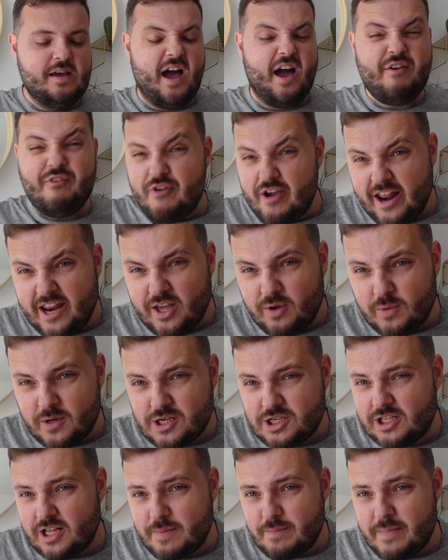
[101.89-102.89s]
I really
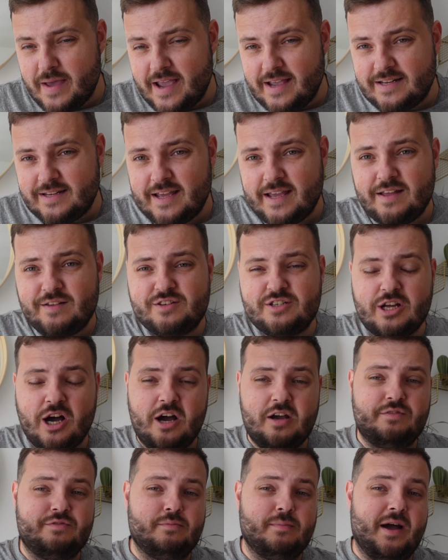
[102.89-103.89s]
wish they made it
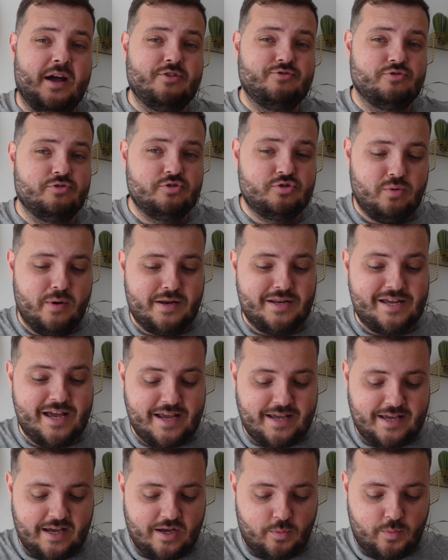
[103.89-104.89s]
starting from
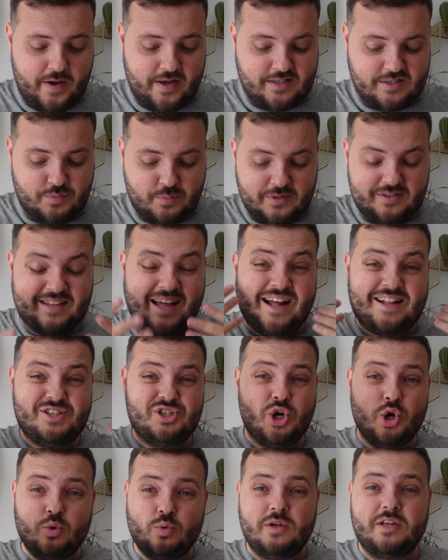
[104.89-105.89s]
128GB, but that's
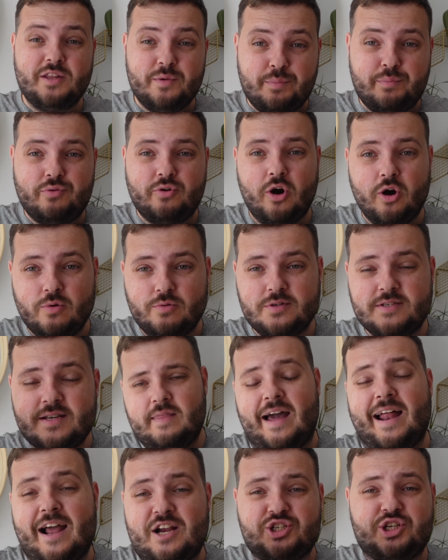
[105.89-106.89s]
only the Pros.
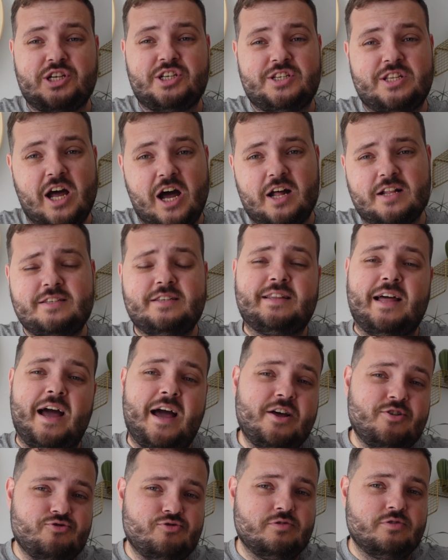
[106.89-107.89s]
That actually starts that
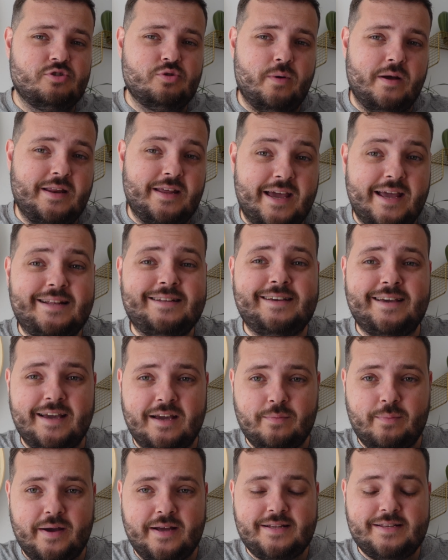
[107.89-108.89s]

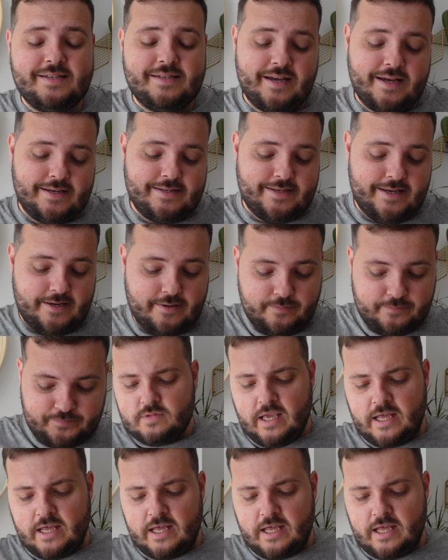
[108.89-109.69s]
128GB size in.